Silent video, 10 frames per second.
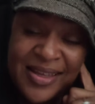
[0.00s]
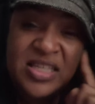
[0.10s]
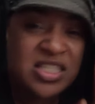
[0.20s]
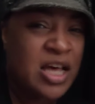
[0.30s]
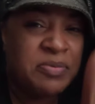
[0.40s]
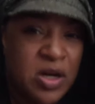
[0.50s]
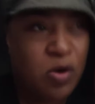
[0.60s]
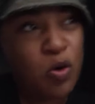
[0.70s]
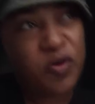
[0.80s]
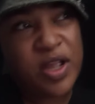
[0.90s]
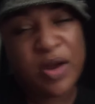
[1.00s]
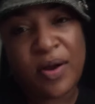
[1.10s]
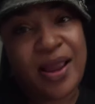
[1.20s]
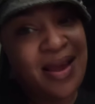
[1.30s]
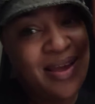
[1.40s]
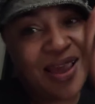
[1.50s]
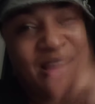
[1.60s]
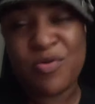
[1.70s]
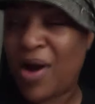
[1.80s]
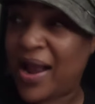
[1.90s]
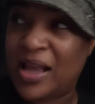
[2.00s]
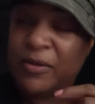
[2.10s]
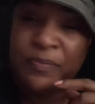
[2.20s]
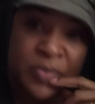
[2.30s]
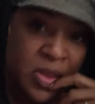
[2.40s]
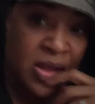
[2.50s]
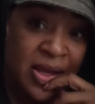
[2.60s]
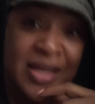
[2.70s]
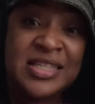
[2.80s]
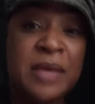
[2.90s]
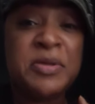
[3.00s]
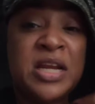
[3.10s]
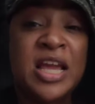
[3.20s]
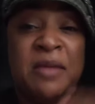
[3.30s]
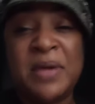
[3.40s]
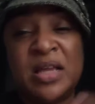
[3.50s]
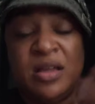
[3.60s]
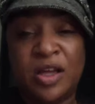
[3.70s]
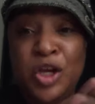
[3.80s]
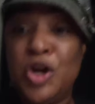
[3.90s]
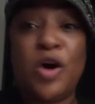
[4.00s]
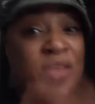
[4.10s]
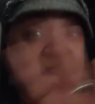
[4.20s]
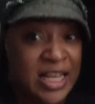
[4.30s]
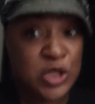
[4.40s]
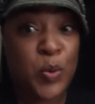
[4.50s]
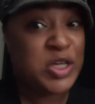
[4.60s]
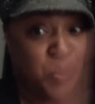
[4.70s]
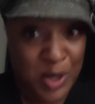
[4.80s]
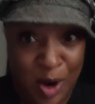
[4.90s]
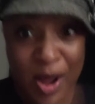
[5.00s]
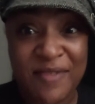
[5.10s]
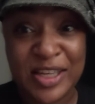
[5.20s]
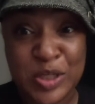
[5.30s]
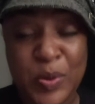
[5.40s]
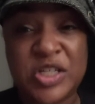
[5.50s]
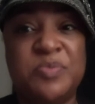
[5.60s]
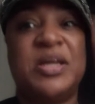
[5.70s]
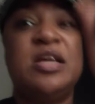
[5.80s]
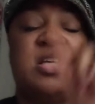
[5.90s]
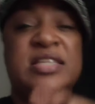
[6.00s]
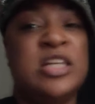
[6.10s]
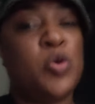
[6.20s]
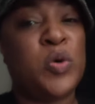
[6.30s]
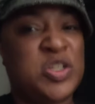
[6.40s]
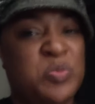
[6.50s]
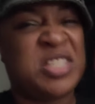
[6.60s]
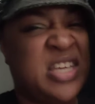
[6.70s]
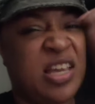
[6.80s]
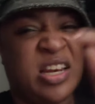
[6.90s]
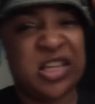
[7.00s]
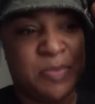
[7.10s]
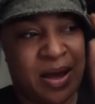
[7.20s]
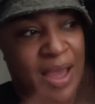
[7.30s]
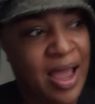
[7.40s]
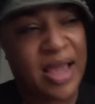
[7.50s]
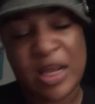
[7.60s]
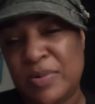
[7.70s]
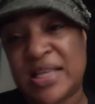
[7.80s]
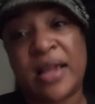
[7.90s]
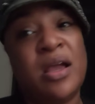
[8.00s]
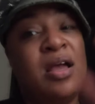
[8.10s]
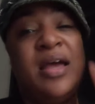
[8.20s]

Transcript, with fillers: Something over here ain't right. Something in me, you know, that intuition. We all have intuition, but he, his intuition was kicking his behind. He was like,